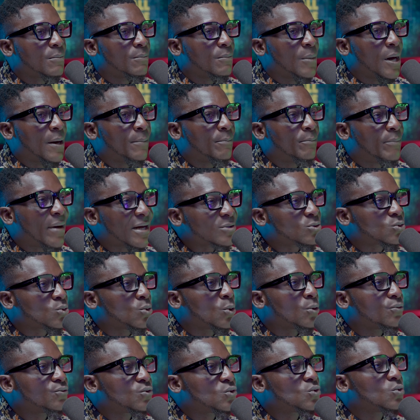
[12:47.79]
A
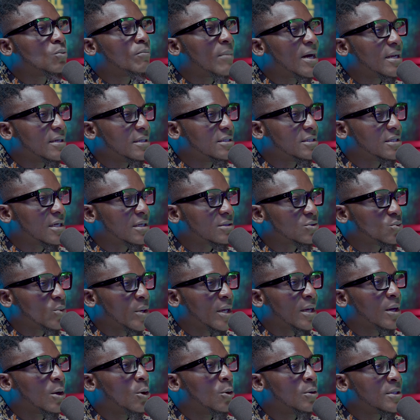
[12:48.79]
battle of 2 managers
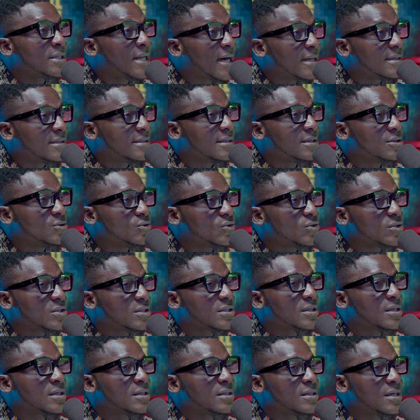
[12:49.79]
where on that day you see
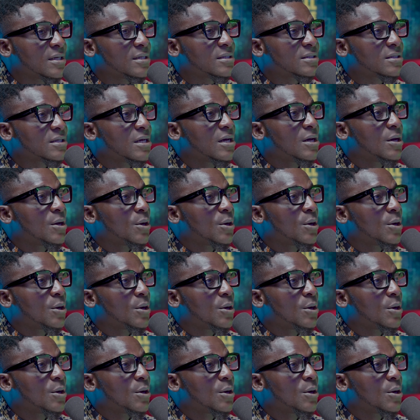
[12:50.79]
say yes,